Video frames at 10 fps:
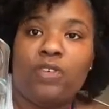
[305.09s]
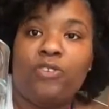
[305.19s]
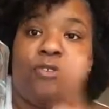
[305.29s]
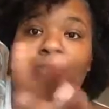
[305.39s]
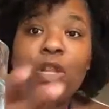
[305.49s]
If
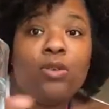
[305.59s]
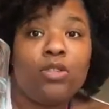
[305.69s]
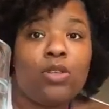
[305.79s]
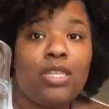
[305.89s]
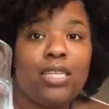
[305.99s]
it floats
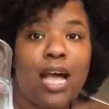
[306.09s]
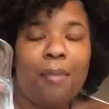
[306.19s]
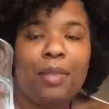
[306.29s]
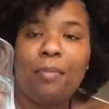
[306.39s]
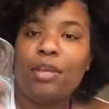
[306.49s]
on the
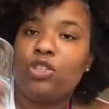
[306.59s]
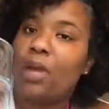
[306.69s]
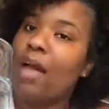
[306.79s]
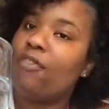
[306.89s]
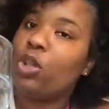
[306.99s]
top, that means you
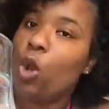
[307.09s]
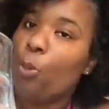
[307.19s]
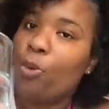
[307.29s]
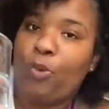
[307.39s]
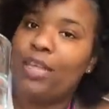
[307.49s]
have low
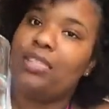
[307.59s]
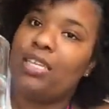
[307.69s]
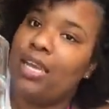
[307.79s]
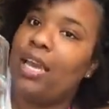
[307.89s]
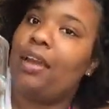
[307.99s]

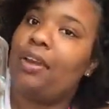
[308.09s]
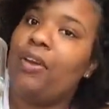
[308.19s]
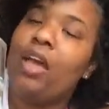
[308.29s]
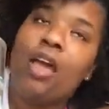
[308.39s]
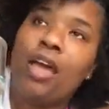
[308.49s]
porosity hair,
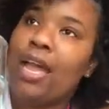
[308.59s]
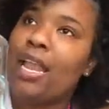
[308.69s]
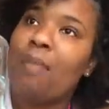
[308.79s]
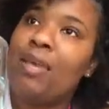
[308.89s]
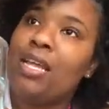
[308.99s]
and
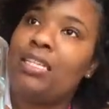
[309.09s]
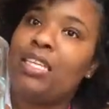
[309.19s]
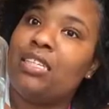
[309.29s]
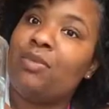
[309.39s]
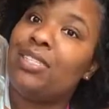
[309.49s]
that means
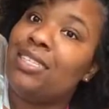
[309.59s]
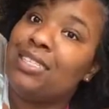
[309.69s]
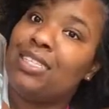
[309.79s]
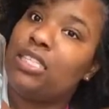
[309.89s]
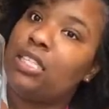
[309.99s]
it's
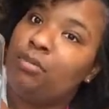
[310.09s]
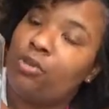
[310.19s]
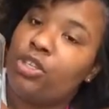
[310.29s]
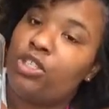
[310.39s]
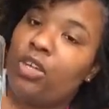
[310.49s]
resistant to
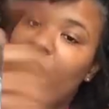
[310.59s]
moisture.